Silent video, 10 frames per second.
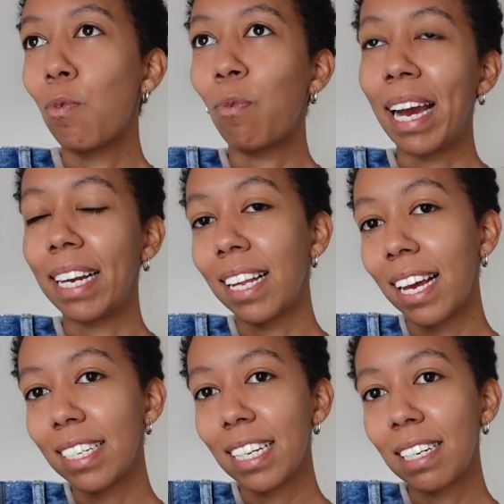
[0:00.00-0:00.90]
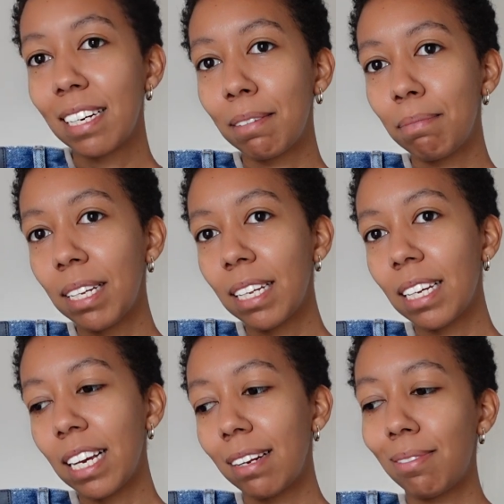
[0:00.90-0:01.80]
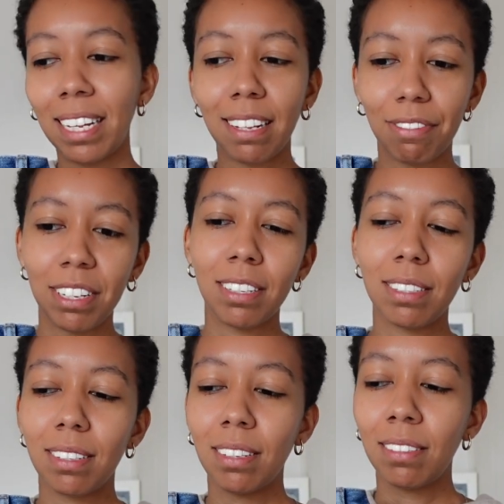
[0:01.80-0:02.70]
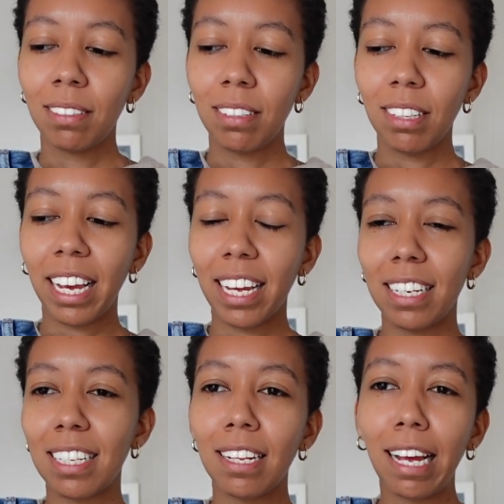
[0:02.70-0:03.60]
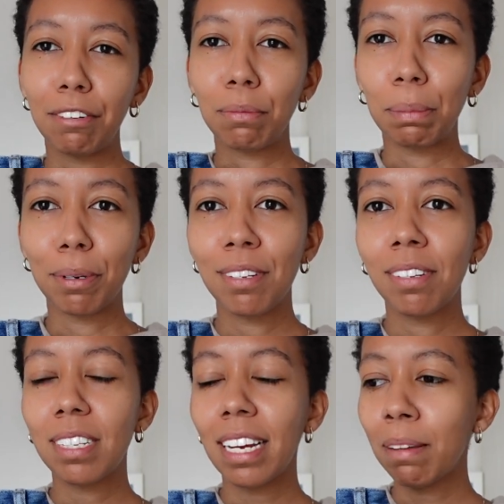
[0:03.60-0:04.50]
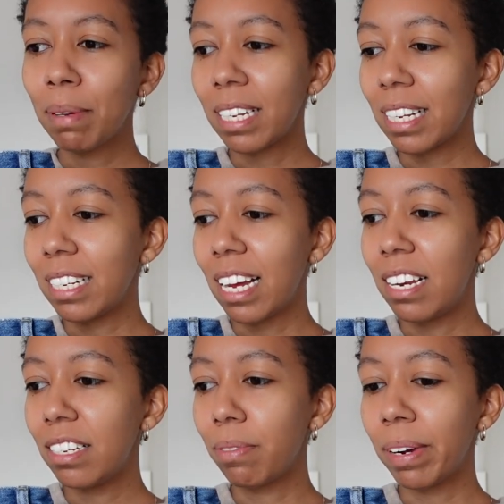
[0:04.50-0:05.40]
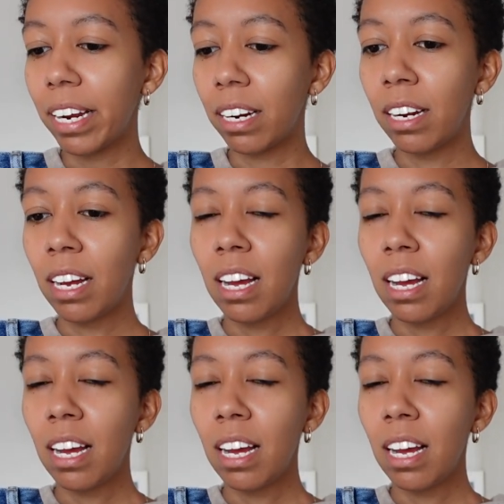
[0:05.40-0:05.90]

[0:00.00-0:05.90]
wide leg denim in a way that feels like it's in line with my personal style because I tend to wear